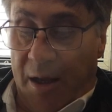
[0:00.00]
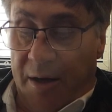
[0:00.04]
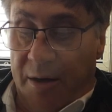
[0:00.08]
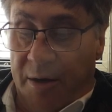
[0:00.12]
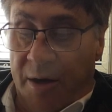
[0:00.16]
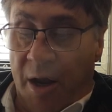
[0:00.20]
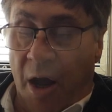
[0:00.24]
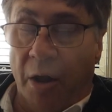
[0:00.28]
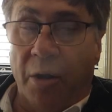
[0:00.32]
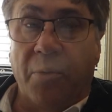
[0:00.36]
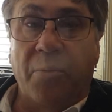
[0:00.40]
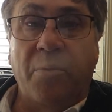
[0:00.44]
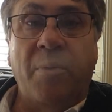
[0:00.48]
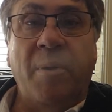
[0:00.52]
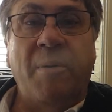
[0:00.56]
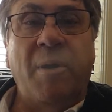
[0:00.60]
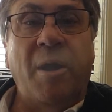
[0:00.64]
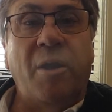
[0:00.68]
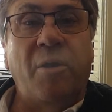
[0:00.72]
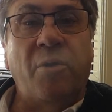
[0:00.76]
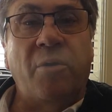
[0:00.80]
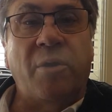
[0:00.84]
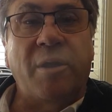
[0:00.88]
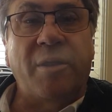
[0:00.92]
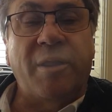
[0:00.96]
no, we
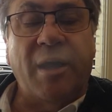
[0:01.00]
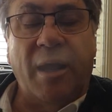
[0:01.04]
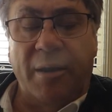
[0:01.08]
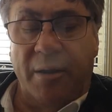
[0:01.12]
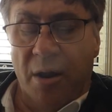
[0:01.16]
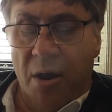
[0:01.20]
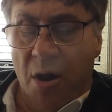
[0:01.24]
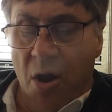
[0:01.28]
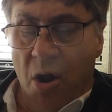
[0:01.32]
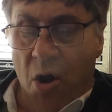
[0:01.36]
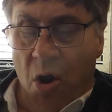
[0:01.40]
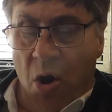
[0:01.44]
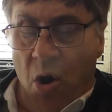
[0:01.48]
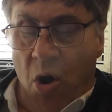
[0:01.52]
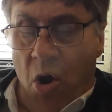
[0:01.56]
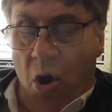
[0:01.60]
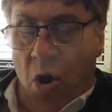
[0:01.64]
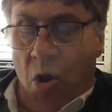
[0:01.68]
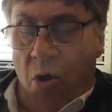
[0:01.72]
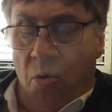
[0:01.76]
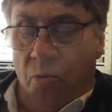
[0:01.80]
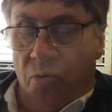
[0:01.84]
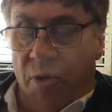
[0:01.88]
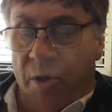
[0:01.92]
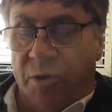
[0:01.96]
won't look at that.
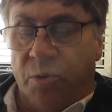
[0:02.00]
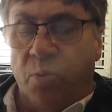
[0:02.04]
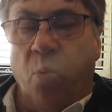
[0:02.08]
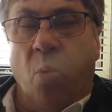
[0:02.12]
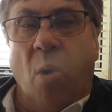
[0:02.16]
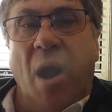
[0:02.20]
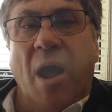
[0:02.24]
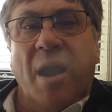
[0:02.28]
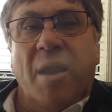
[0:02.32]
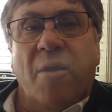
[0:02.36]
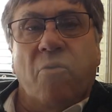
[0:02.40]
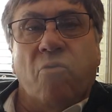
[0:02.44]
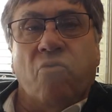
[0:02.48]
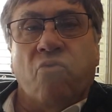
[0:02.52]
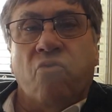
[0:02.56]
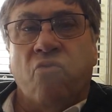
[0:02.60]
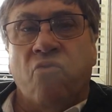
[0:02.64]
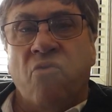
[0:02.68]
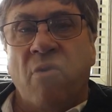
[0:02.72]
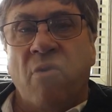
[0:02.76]
There's one